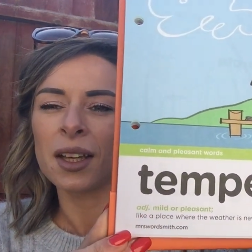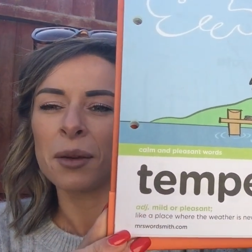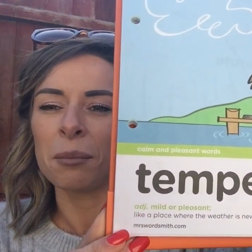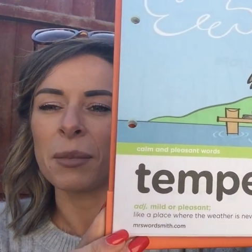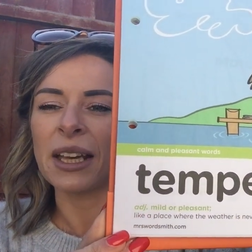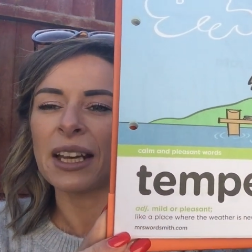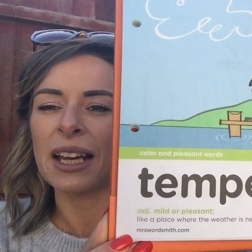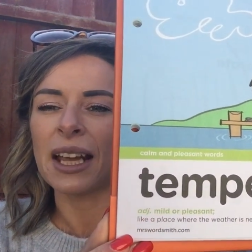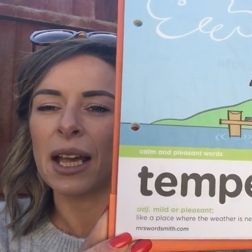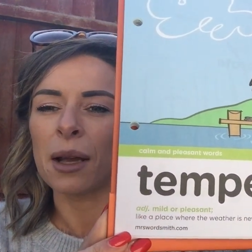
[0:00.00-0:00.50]

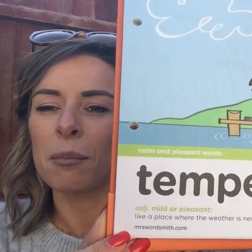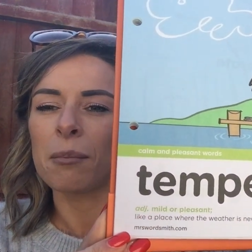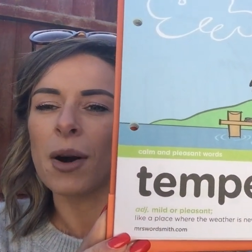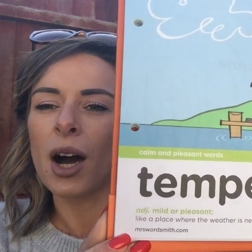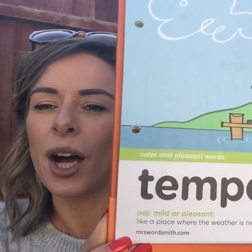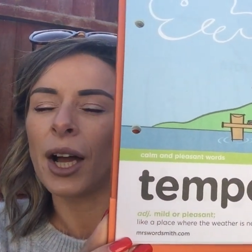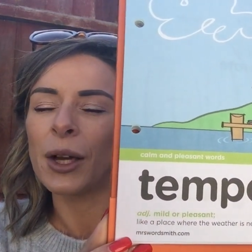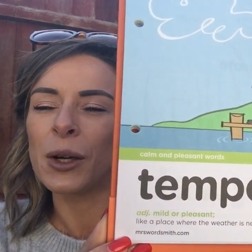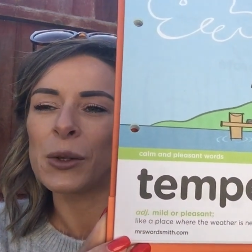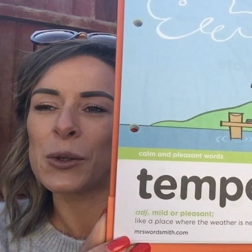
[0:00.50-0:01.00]
meaning
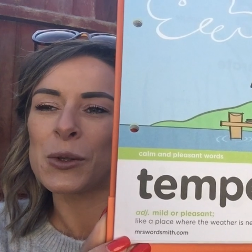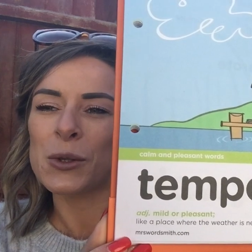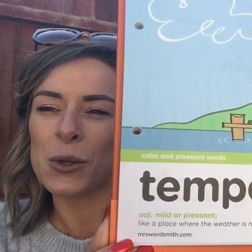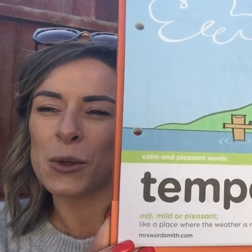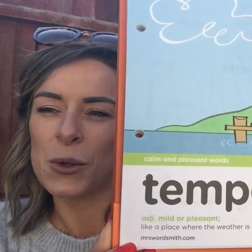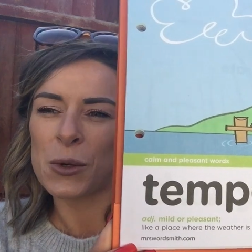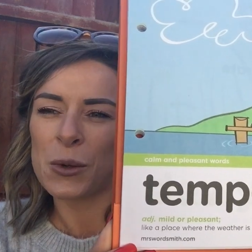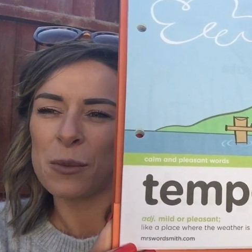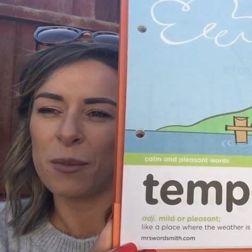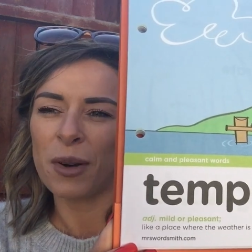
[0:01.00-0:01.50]
mild
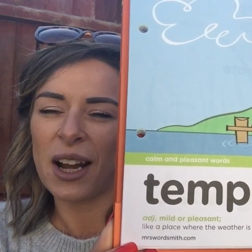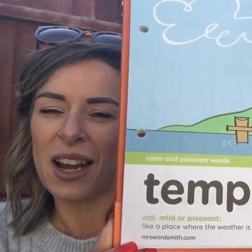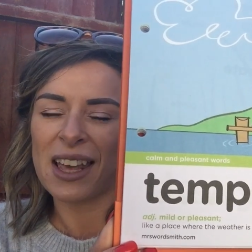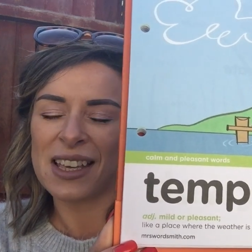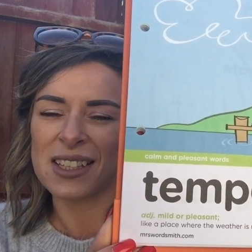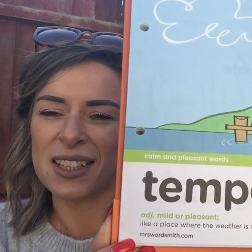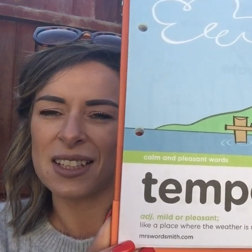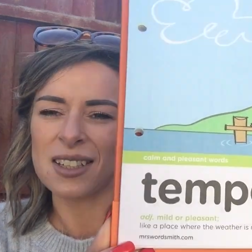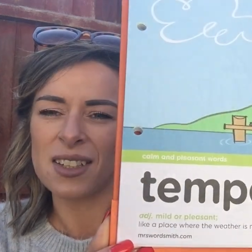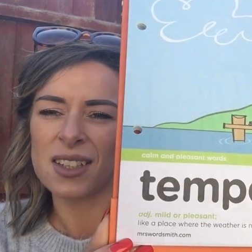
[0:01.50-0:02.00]
or
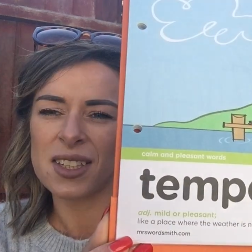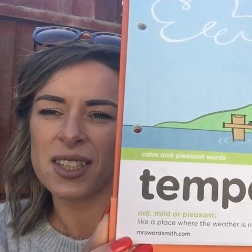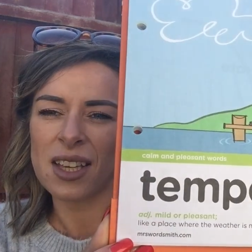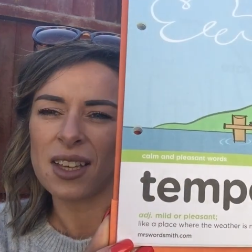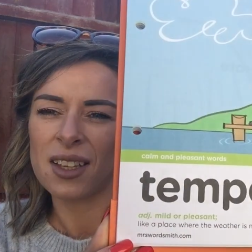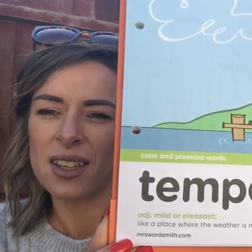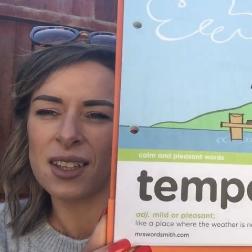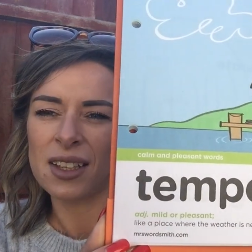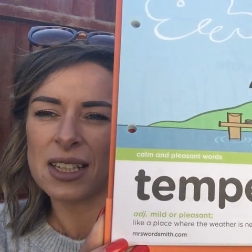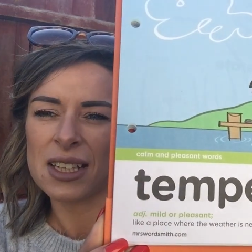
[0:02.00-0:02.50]
pleasant.
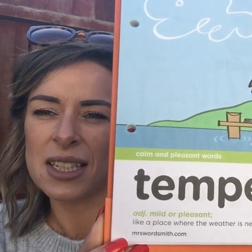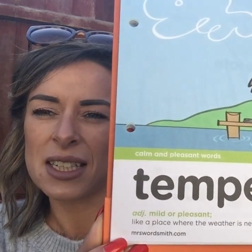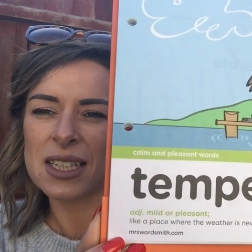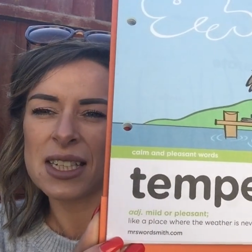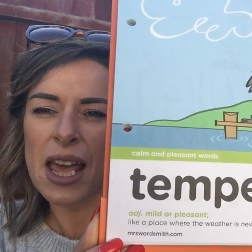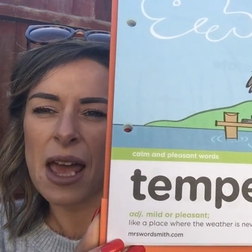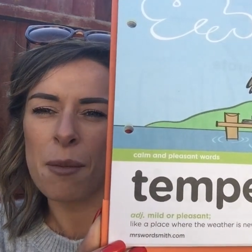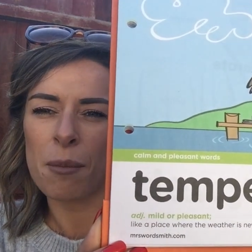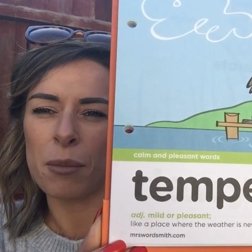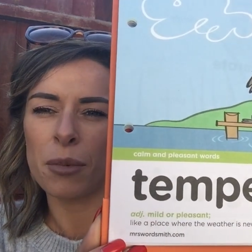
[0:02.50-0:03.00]

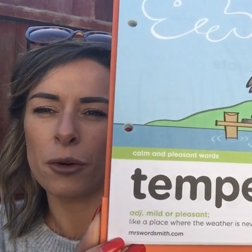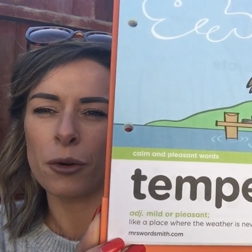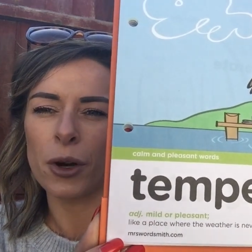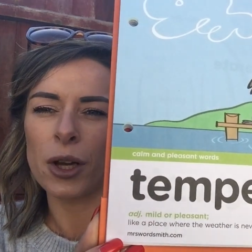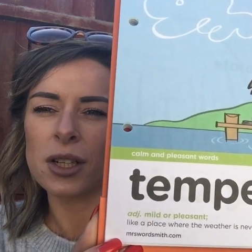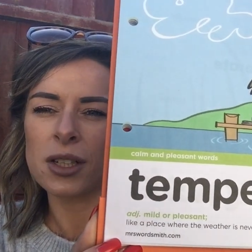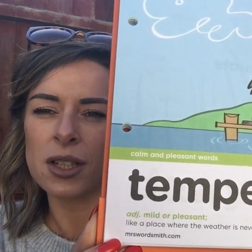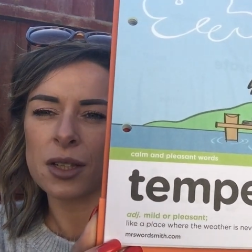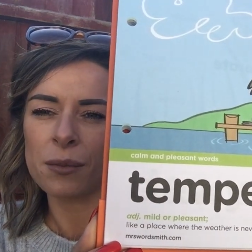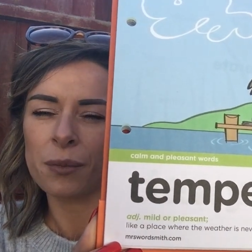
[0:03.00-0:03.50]

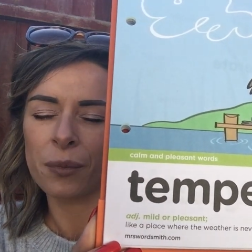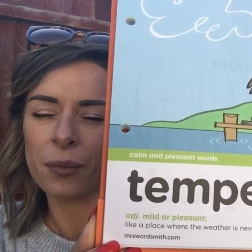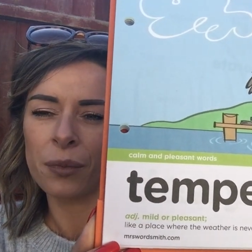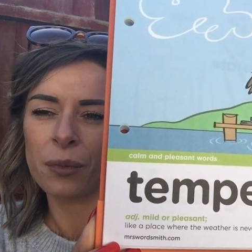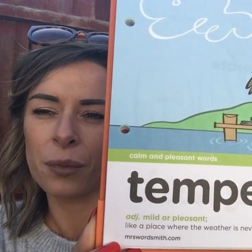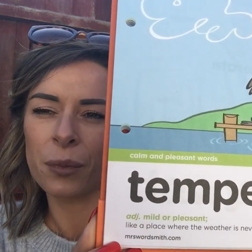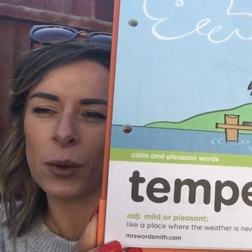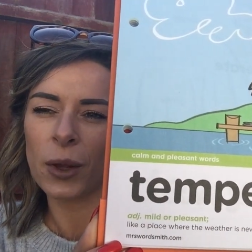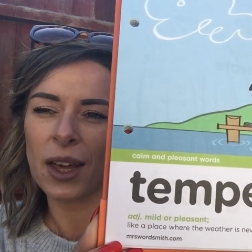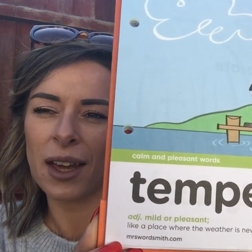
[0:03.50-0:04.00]
Temperate.
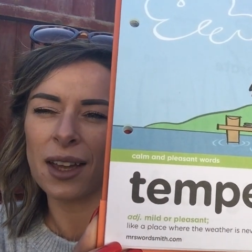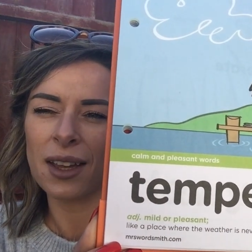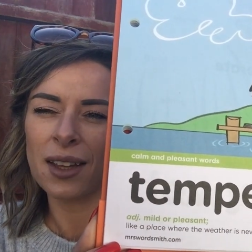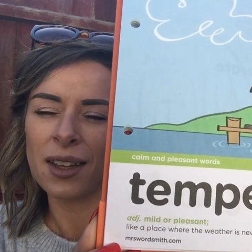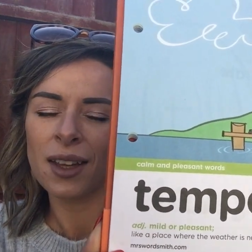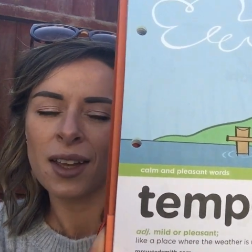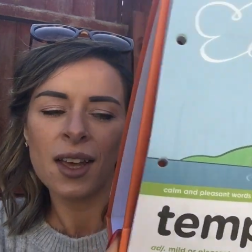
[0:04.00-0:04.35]
Okay.